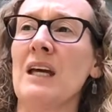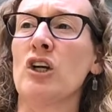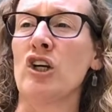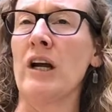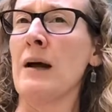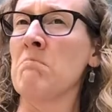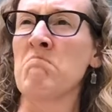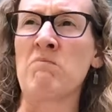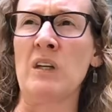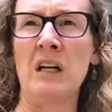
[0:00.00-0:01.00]
and they
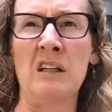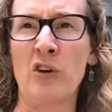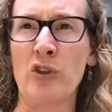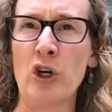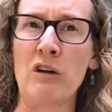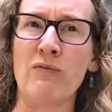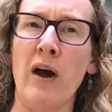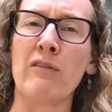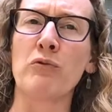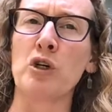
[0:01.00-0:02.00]
cram
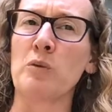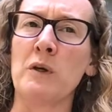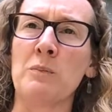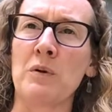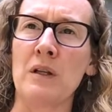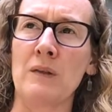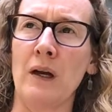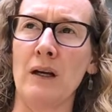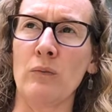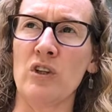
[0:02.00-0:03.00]
35, 40
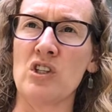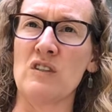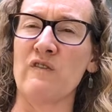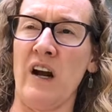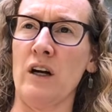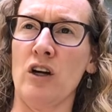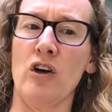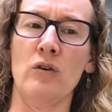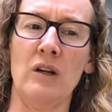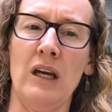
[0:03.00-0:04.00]
people in there, which is
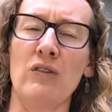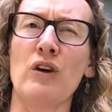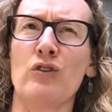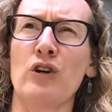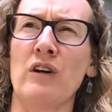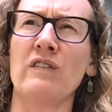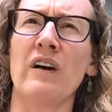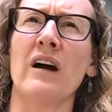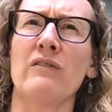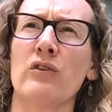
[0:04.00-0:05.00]
fire code. Like I think
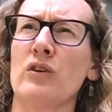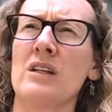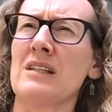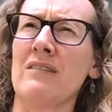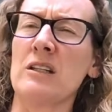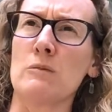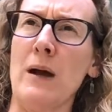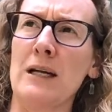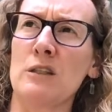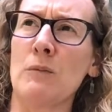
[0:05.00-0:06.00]
35 or
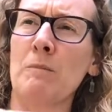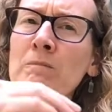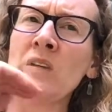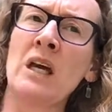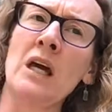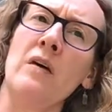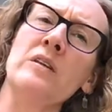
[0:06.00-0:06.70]
37 is maximum.